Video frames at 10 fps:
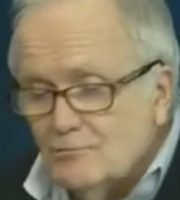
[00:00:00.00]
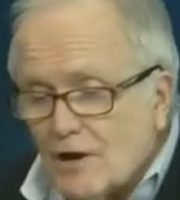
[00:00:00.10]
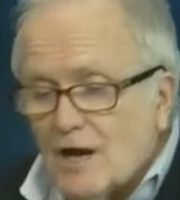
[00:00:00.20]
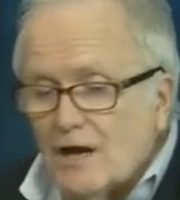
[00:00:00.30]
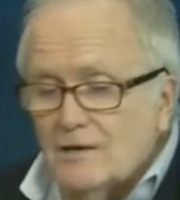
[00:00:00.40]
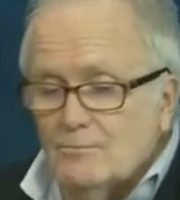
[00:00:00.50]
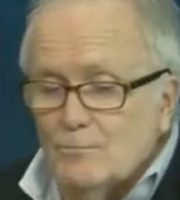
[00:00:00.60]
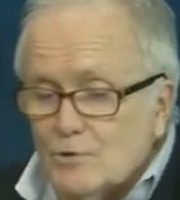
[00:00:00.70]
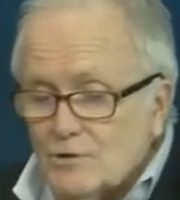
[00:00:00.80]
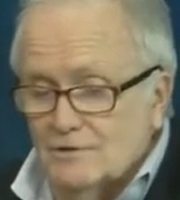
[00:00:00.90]
dry
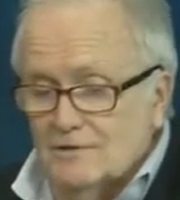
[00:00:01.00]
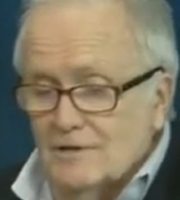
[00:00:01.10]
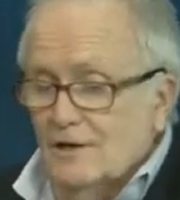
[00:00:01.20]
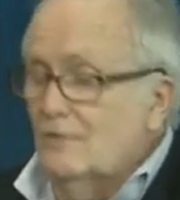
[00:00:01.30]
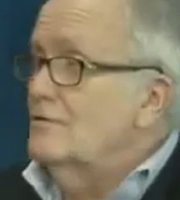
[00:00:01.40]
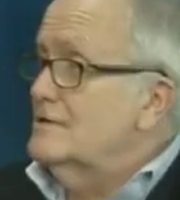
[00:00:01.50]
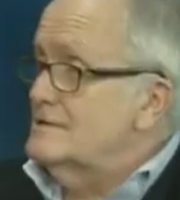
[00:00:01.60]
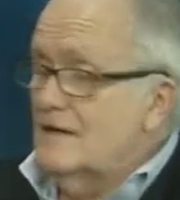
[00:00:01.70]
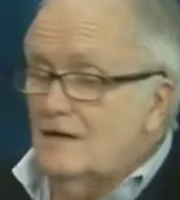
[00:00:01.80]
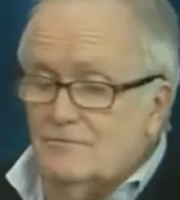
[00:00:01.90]
myrtle along the
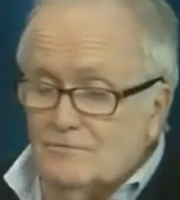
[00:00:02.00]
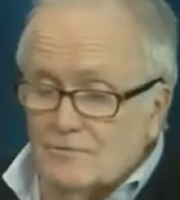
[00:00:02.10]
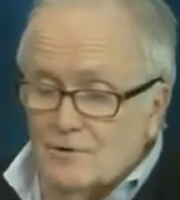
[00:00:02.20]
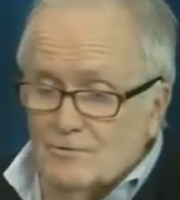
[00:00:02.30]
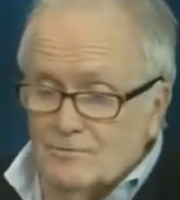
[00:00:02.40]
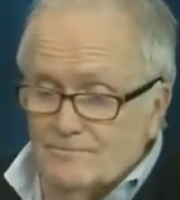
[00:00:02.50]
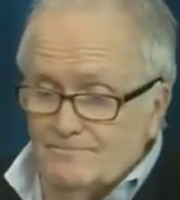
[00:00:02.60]
side of the road